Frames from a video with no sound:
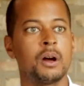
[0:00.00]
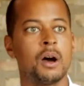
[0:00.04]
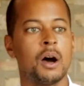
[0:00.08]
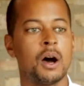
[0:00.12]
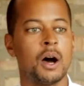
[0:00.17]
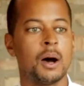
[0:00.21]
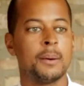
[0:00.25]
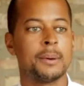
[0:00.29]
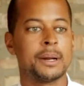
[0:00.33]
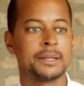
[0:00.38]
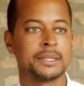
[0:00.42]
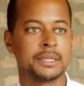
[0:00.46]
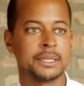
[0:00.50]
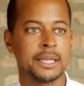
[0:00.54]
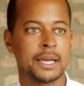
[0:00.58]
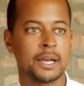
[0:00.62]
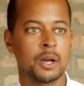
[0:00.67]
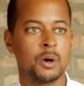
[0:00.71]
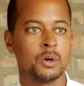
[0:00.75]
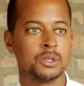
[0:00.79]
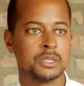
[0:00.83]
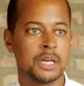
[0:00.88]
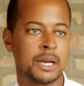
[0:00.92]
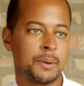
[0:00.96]
I think that
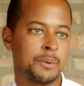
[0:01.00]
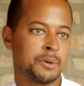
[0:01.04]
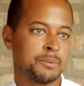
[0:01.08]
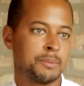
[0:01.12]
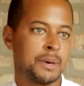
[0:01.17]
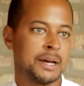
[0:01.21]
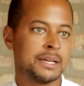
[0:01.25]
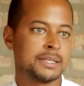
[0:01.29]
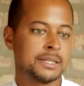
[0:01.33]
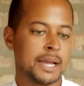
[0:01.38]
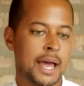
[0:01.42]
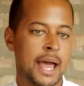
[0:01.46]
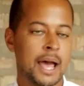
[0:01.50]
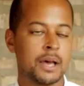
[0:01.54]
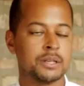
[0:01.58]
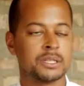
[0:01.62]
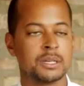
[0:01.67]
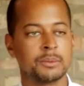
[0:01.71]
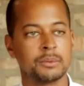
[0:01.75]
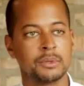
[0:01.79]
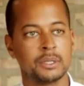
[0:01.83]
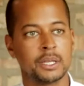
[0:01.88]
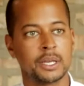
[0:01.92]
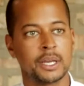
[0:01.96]
goes like with my style.
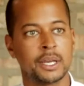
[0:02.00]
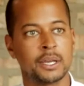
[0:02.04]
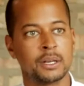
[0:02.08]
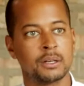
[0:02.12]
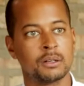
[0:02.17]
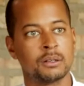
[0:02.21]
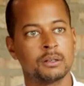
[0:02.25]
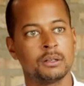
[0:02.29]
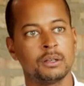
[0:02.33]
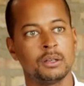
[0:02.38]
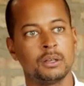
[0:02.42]
Something that can,